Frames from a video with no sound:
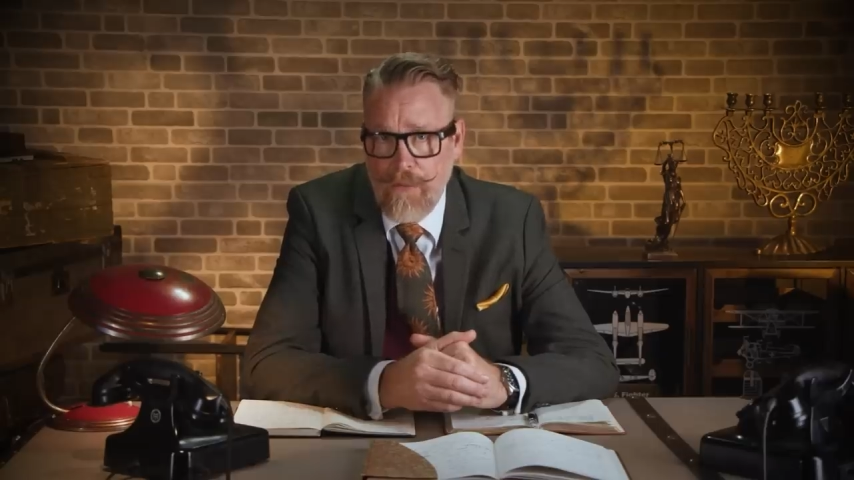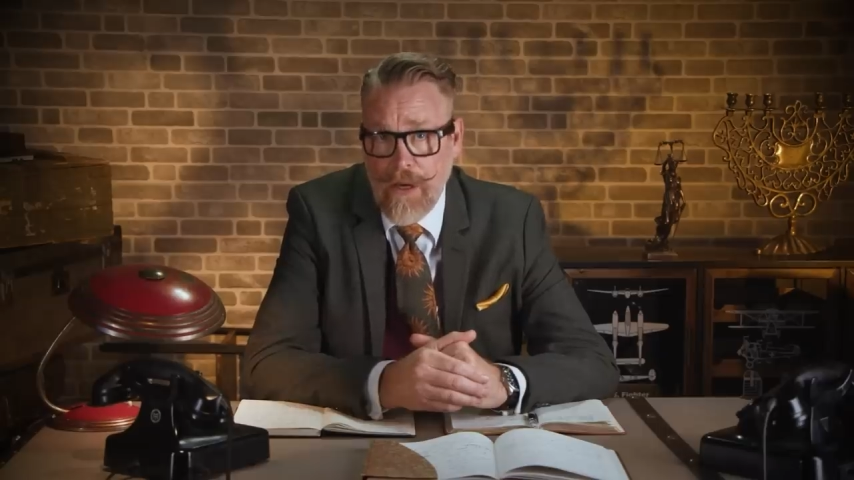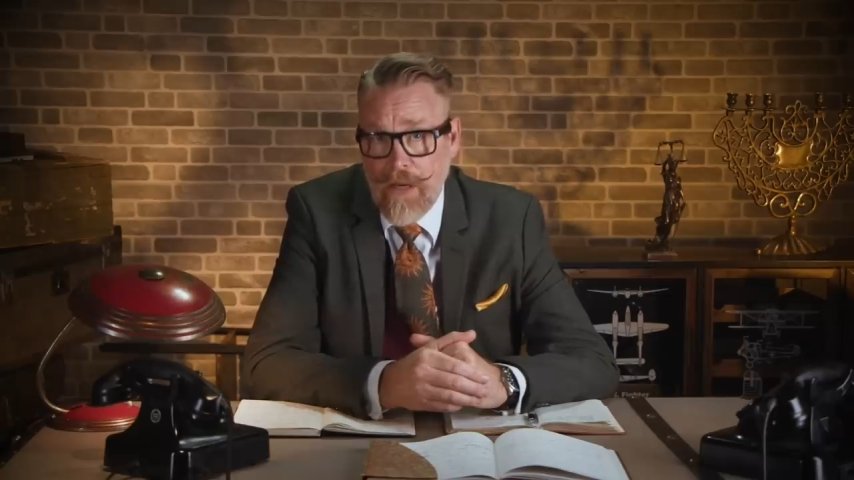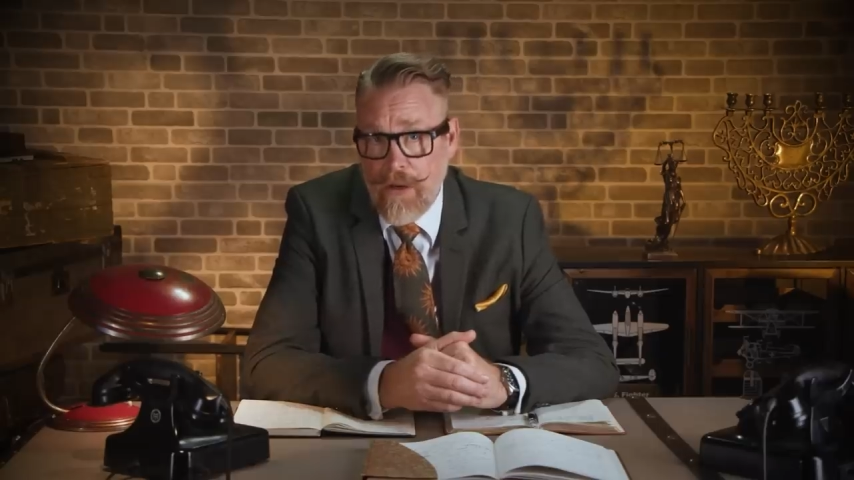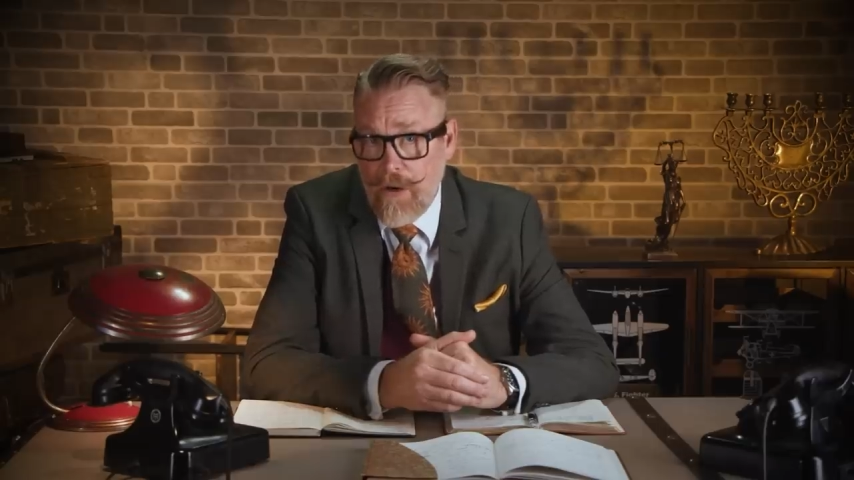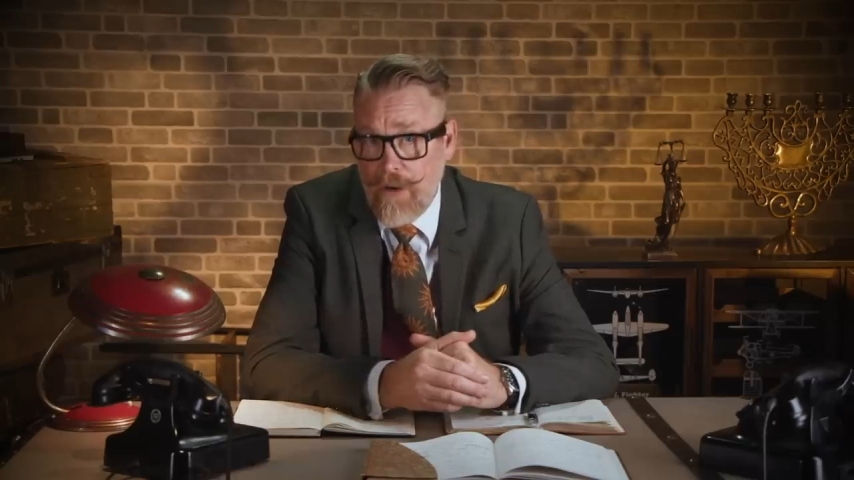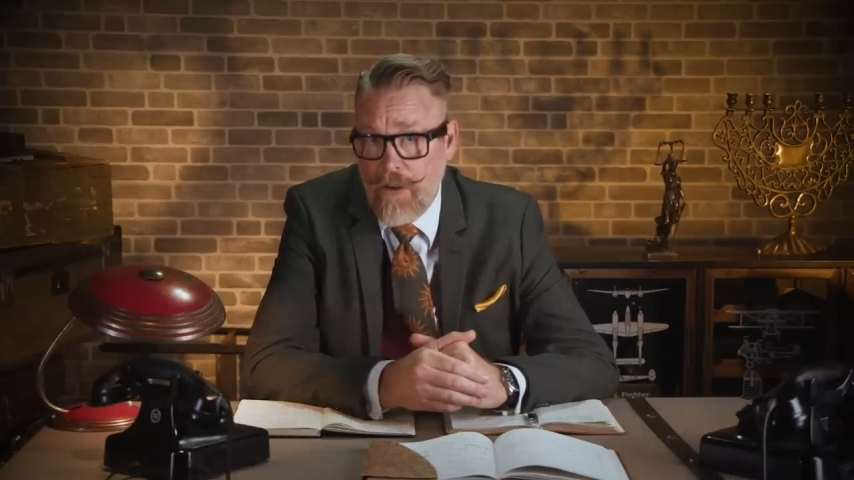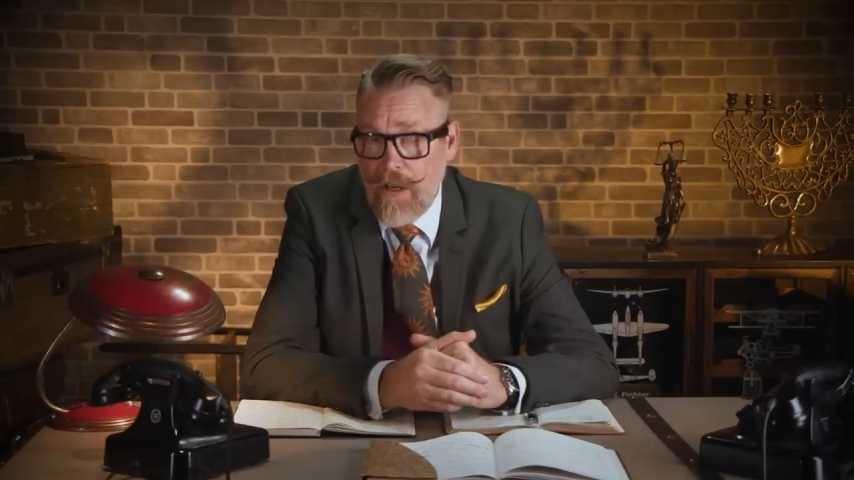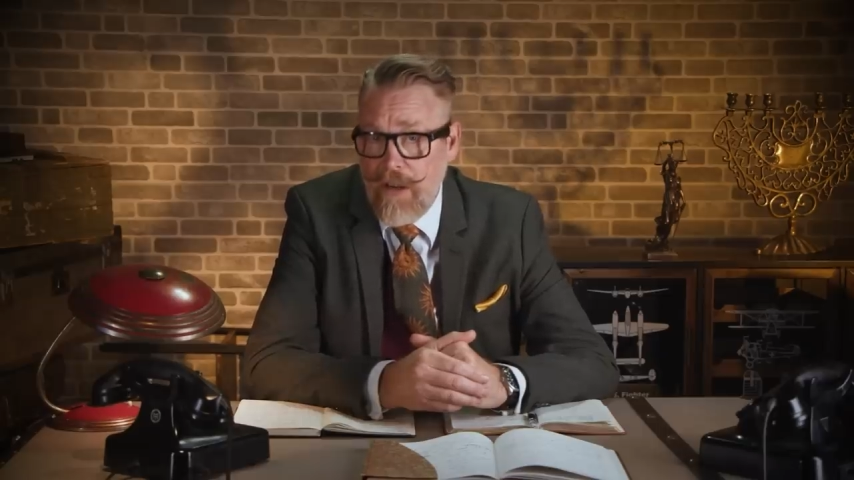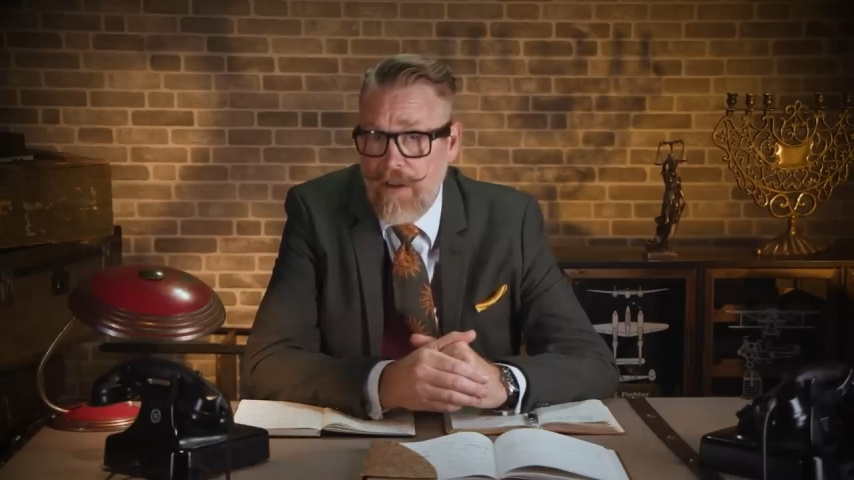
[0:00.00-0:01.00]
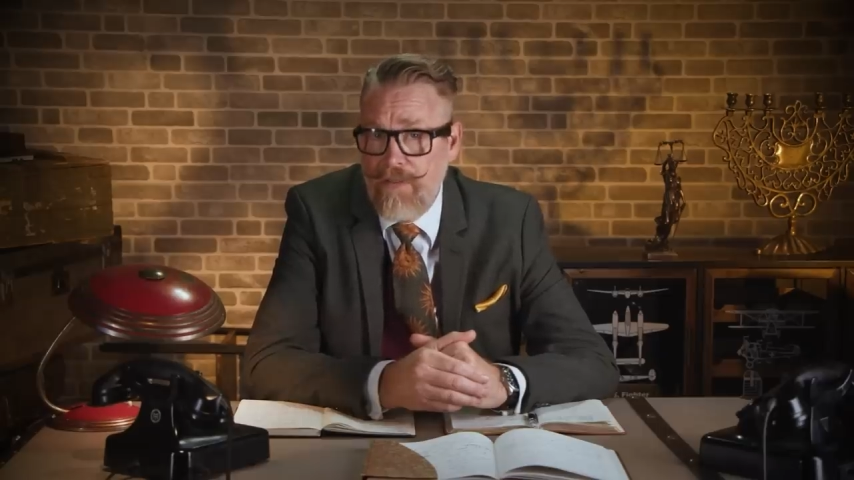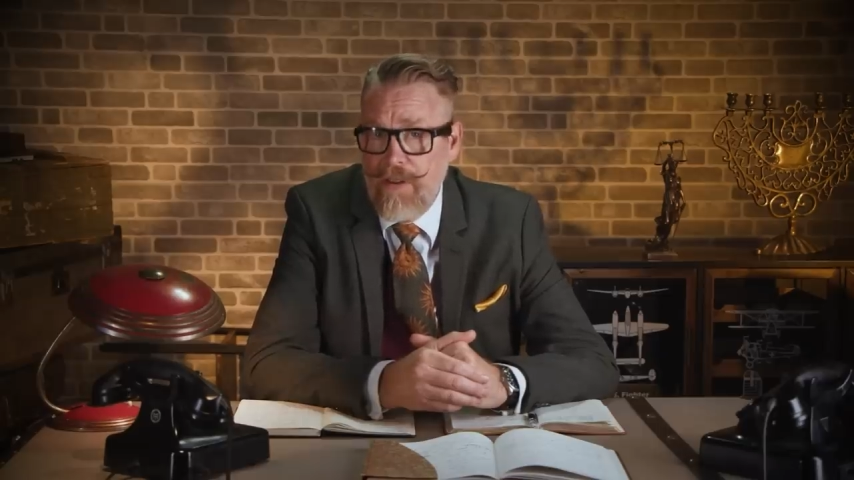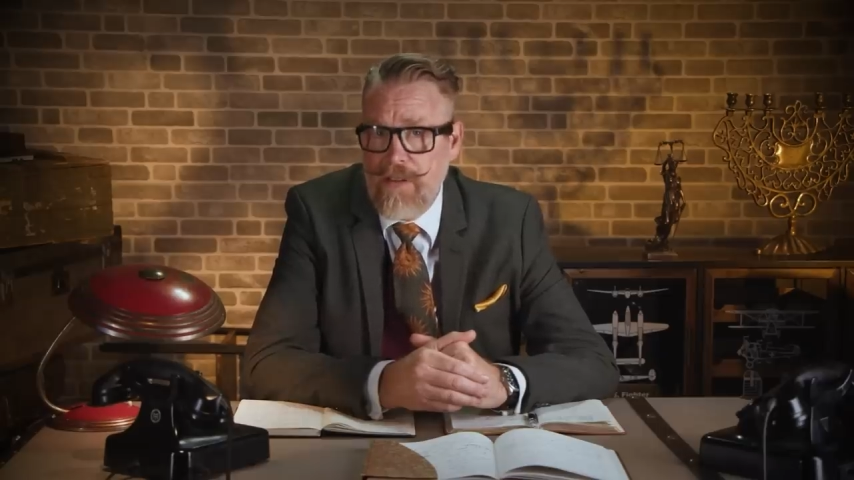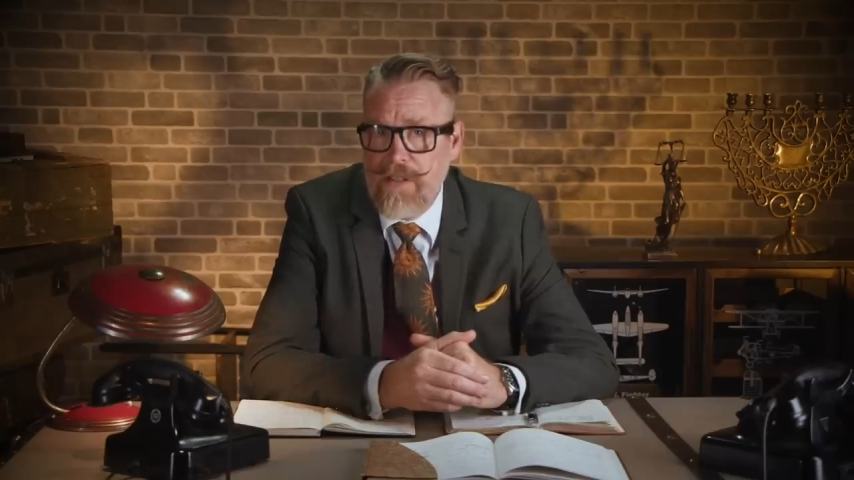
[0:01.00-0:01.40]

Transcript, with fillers: We learned to live in